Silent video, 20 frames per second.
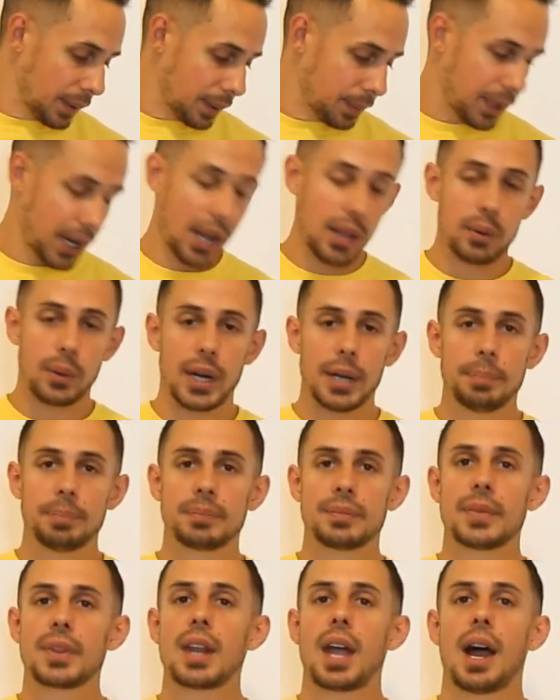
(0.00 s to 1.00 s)
But either way,
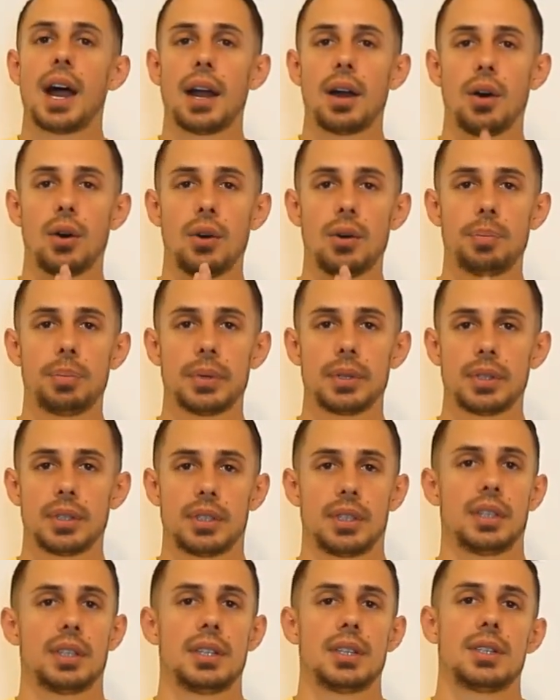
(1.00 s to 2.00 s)
I hope
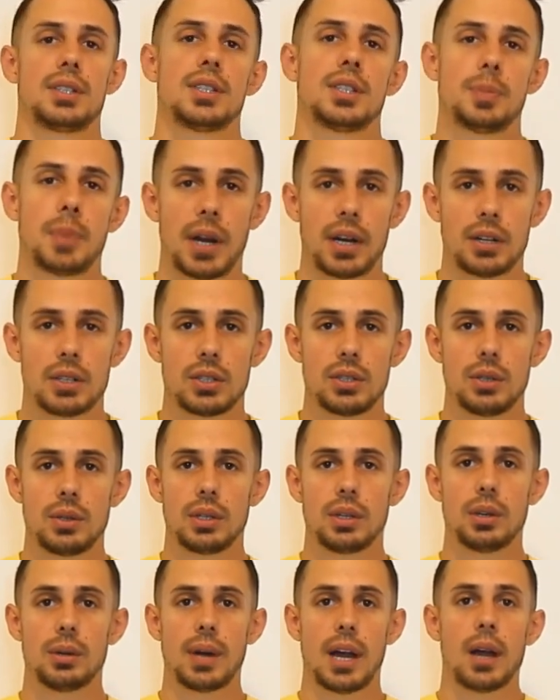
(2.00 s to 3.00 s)
that this inspires you to
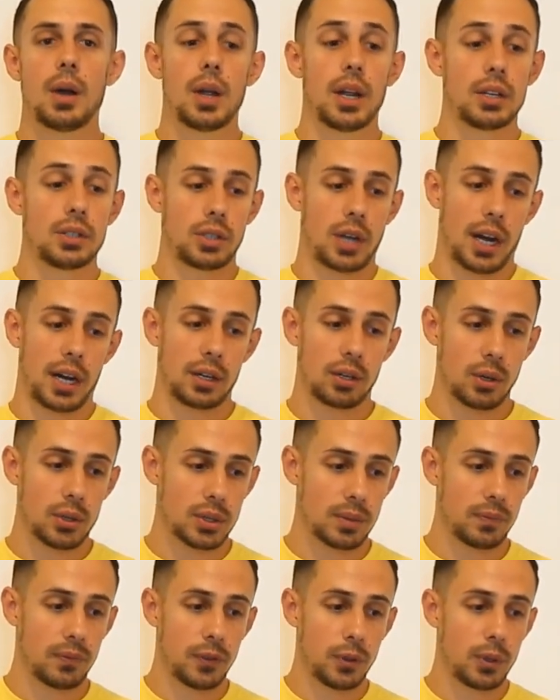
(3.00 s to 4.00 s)
go out and try and grow
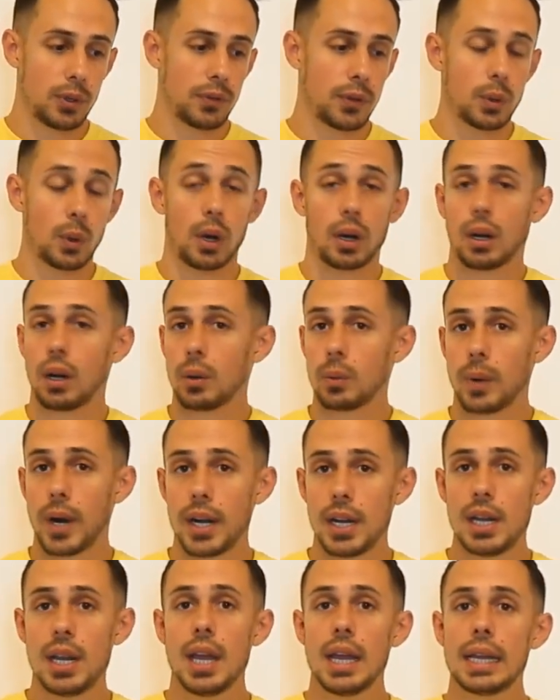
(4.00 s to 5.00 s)
some food if you aren't
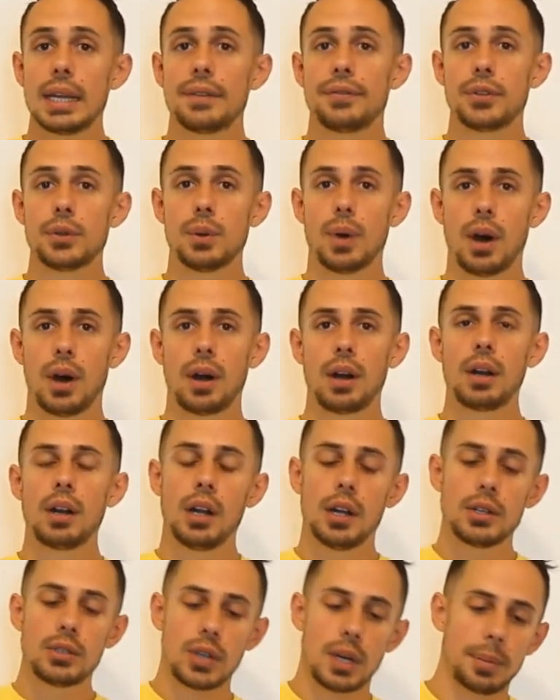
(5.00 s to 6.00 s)
already. If you
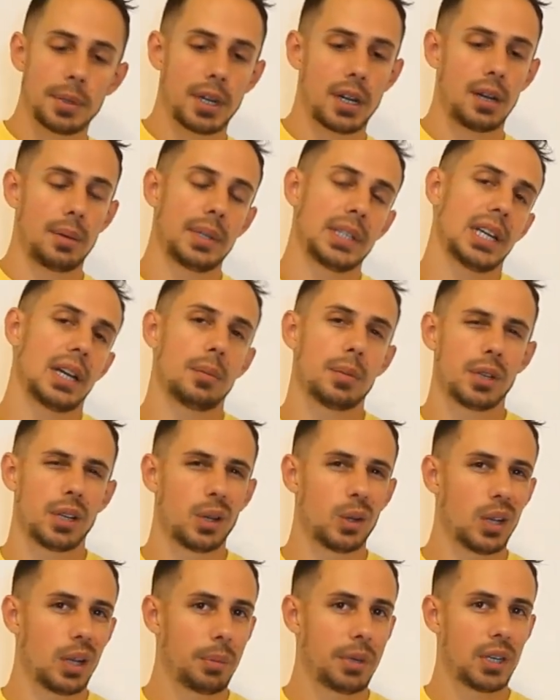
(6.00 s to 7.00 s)
are, drop a comment down
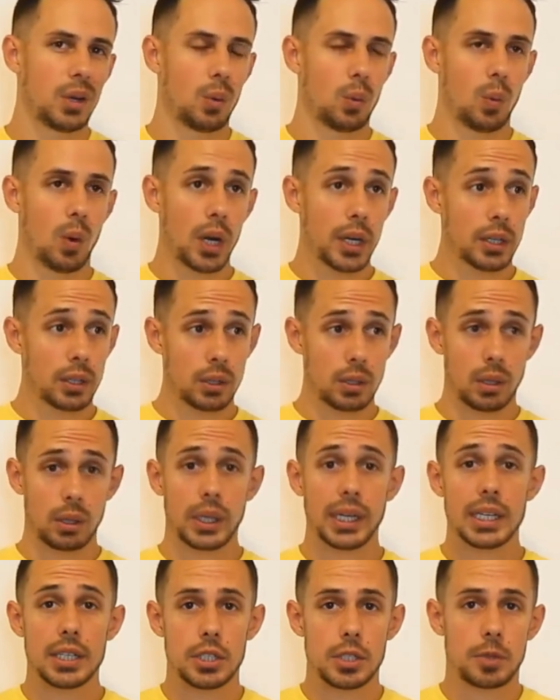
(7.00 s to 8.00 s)
below. Let me know what you're
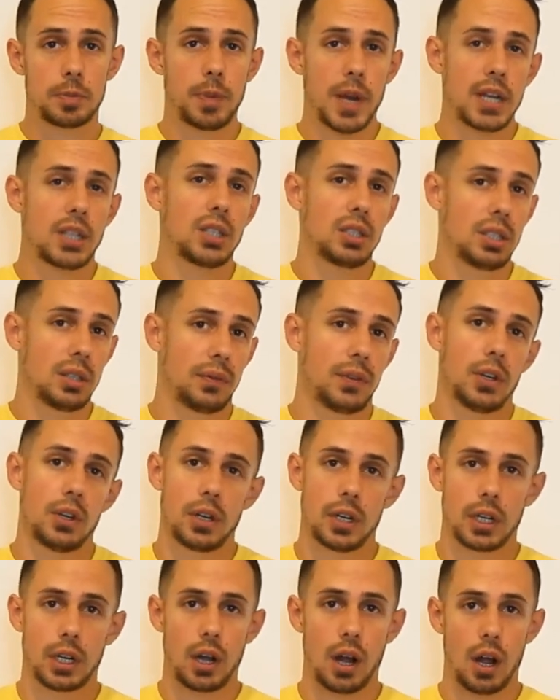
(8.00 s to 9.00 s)
growing, especially if
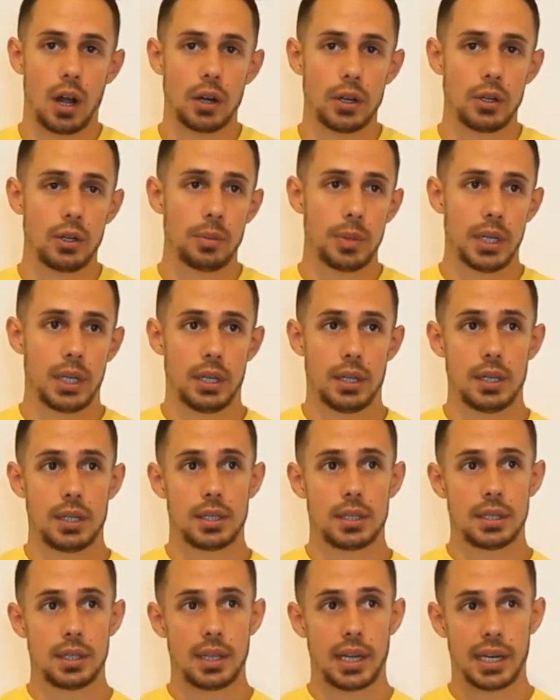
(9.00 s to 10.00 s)
you're in a condo,
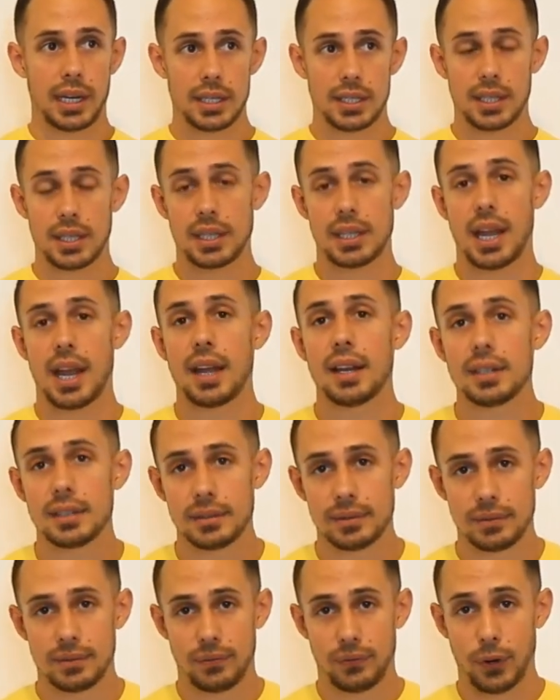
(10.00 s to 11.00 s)
because like I said,
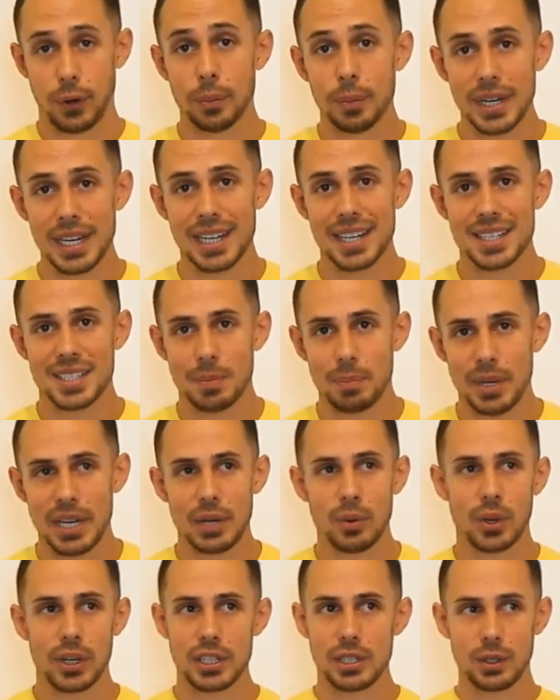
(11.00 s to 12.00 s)
that for me is a
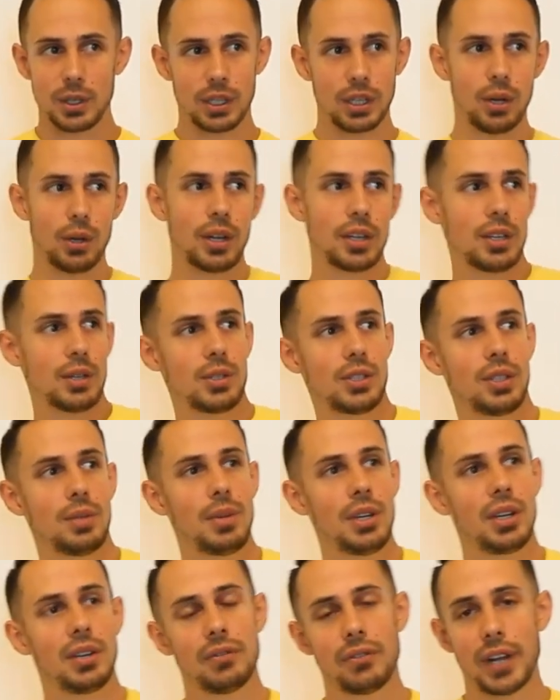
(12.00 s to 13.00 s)
big one. You can go on YouTube,
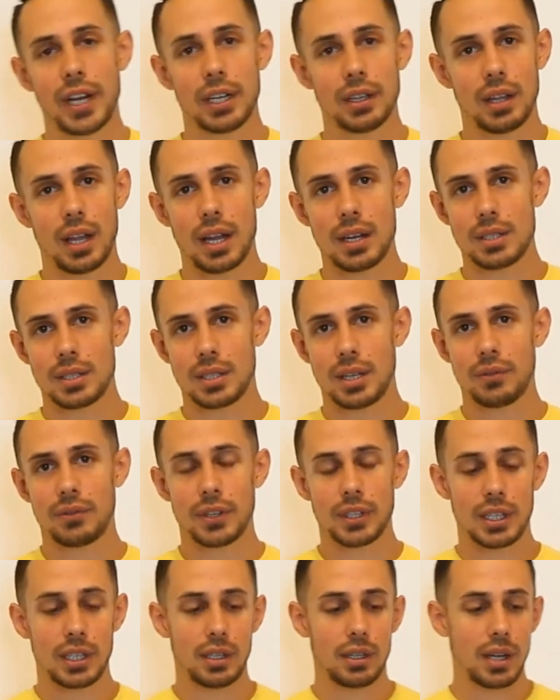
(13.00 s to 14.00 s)
you can find a lot of stuff
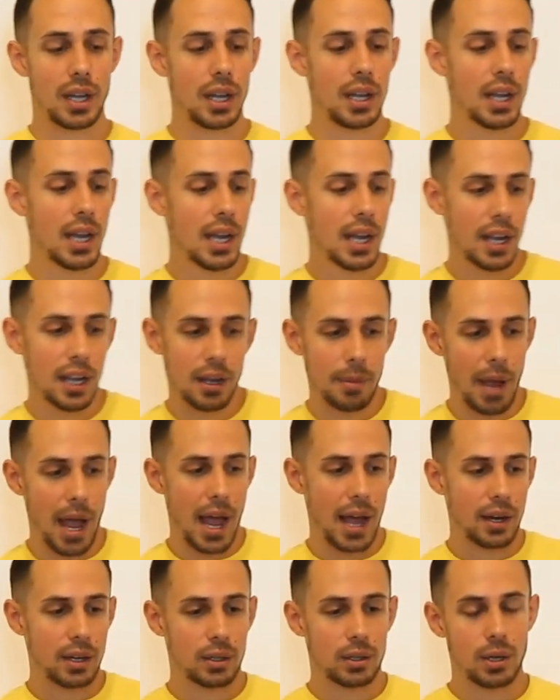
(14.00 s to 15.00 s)
on the internet about
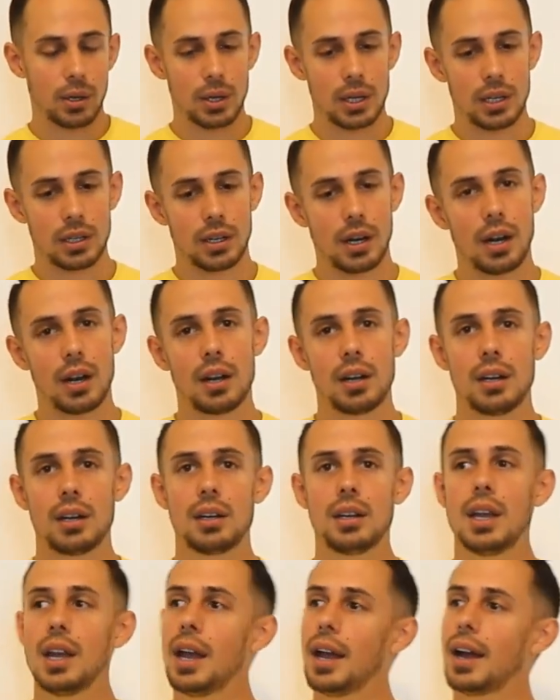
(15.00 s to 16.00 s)
how to grow in your
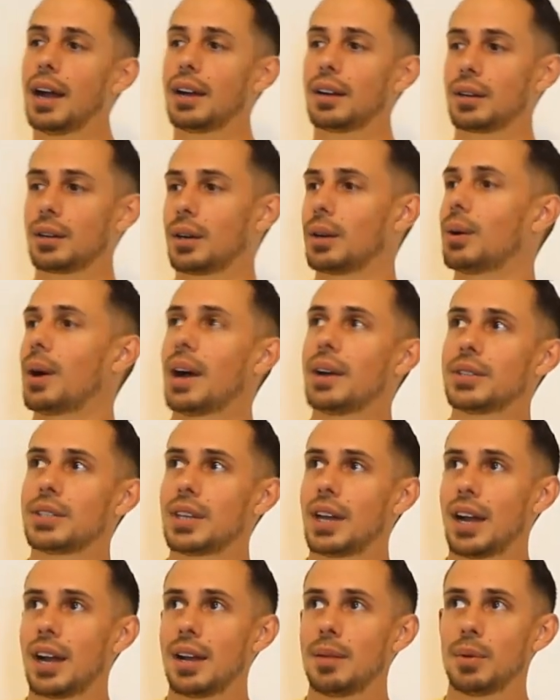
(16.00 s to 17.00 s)
garden, how to grow
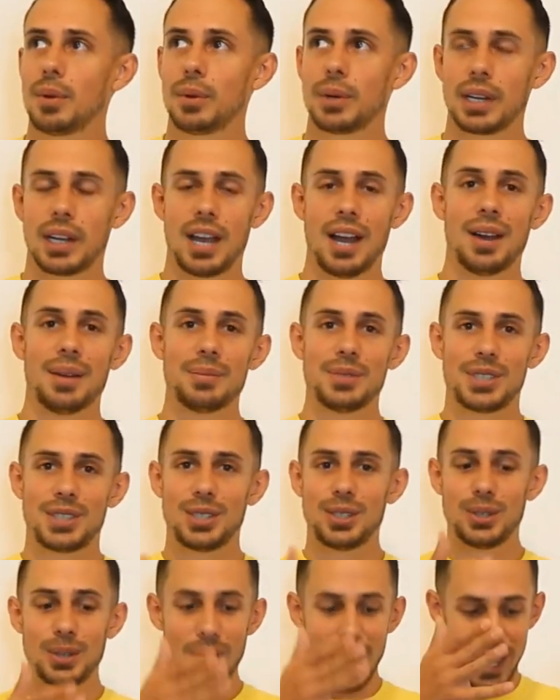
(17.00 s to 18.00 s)
outside, but when it comes
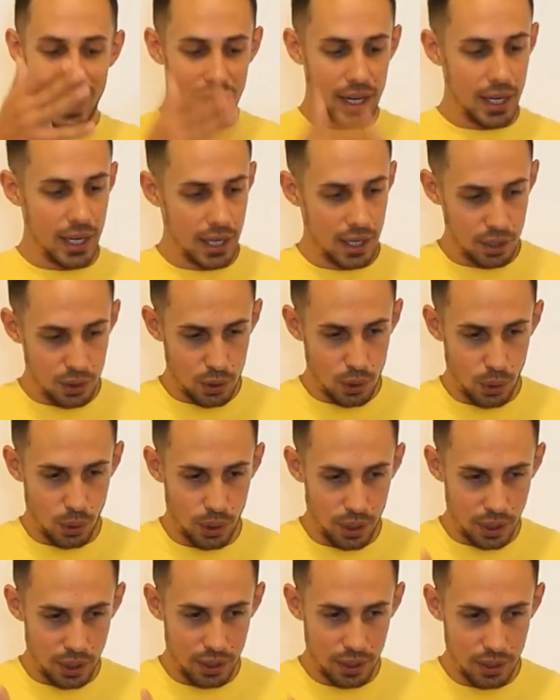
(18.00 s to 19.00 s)
to
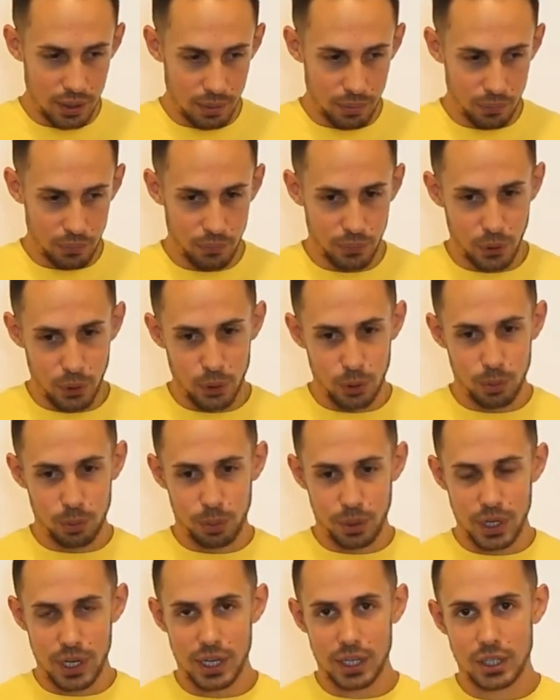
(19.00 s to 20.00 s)
indoor fruit
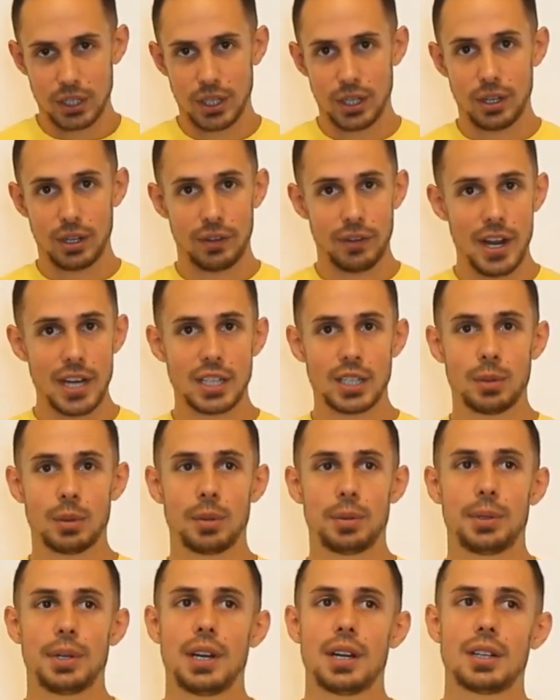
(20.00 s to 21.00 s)
production or
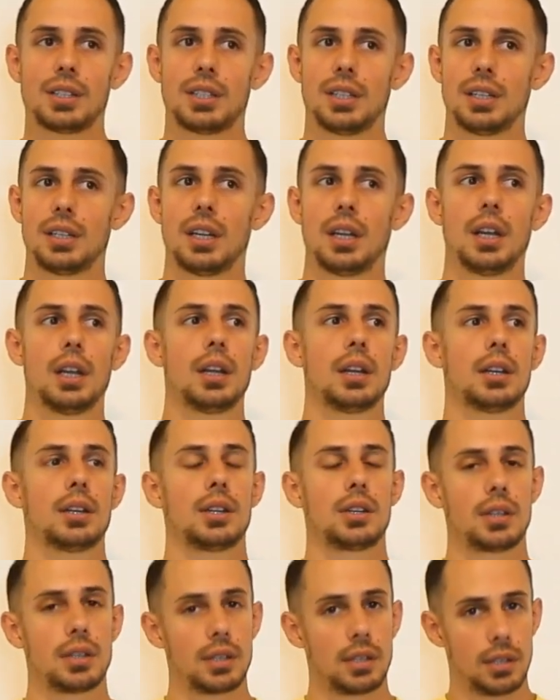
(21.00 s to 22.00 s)
vegetable production,
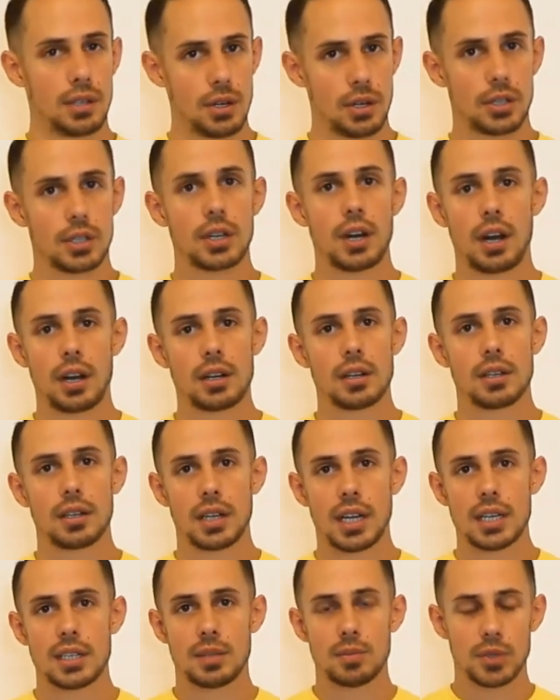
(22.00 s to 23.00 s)
you're starting to
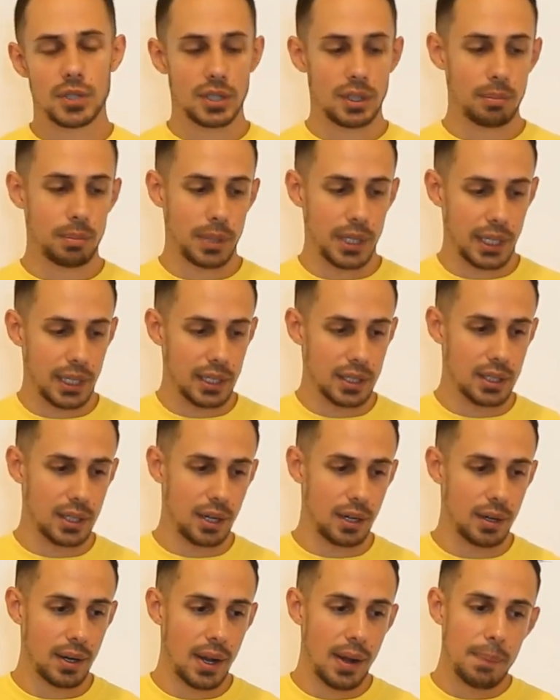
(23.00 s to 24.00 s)
get some slim pickings
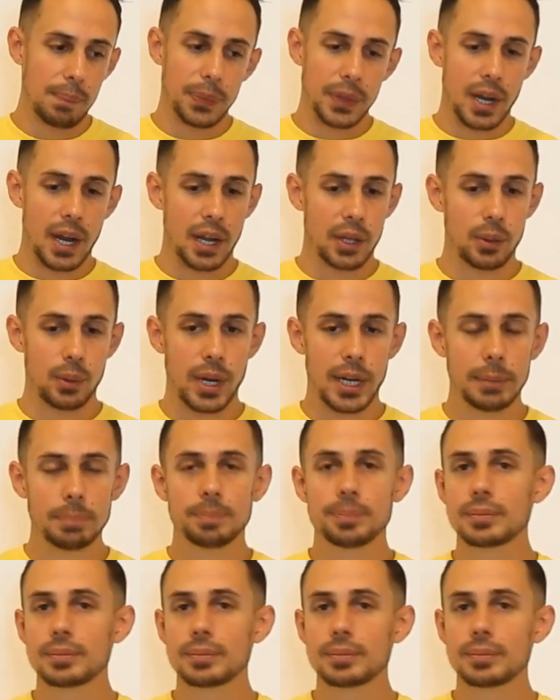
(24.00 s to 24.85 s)
there. Either way,